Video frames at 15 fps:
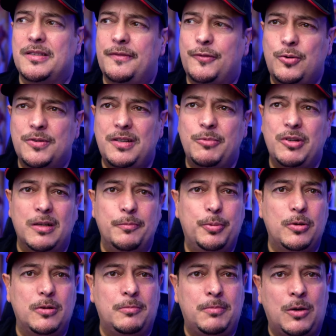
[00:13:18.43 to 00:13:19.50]
So of course I'm going to
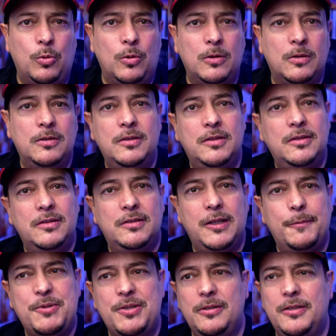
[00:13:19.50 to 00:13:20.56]
put it on my wall.
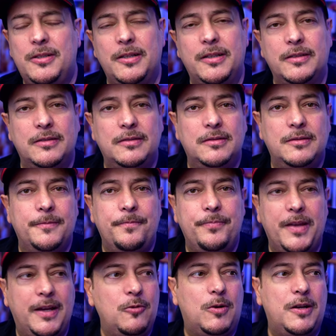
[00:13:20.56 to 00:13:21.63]
Absolutely.
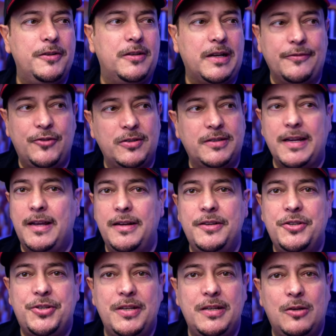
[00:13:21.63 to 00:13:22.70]
And why not? I've got the
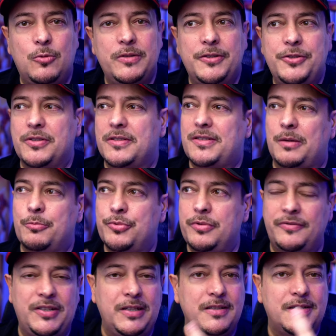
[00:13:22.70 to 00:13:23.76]
energy and I want to do it. So I
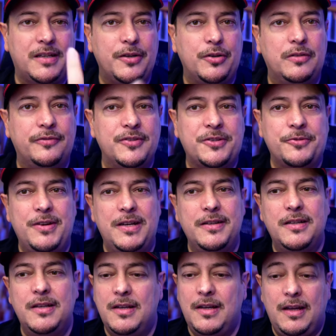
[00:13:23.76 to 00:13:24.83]
moved the entire office
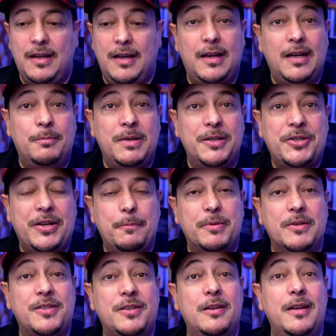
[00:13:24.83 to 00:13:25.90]
around and I'm much
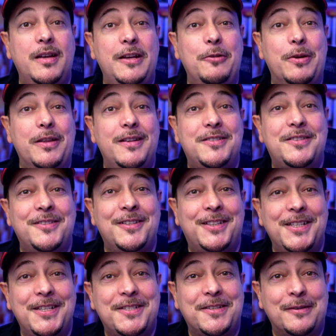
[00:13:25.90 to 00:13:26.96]
happier. So anyway, these are the
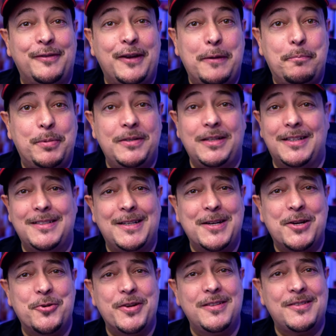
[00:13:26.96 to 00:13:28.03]
things that have happened. I
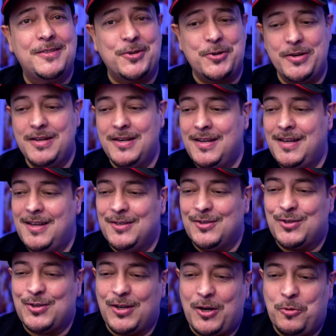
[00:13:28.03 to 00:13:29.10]
digress, sorry.
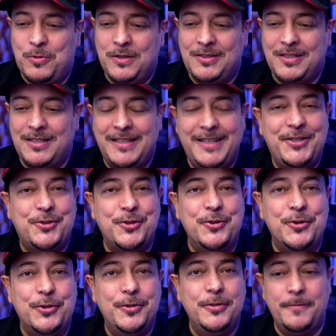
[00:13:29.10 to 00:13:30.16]
So I wanted to let you
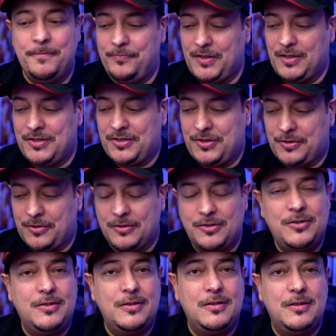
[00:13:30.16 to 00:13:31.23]
know. So
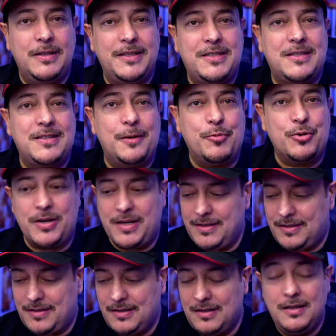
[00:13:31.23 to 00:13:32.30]
let's
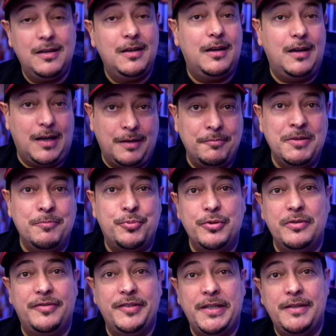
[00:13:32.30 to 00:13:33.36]
summarize. I'm
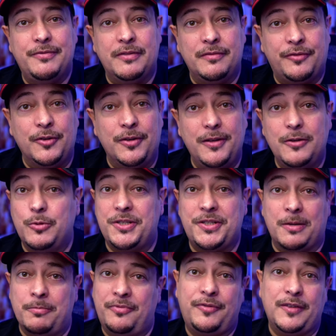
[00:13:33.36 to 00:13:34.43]
improving even further,
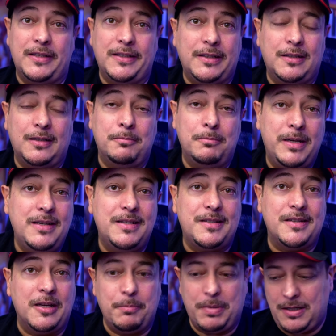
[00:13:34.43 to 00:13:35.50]
which I'm feeling
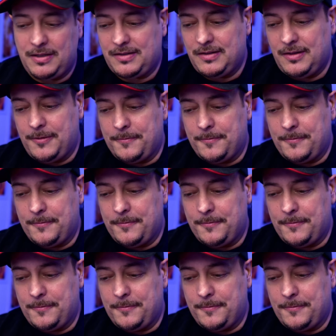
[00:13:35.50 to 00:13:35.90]
amazing about.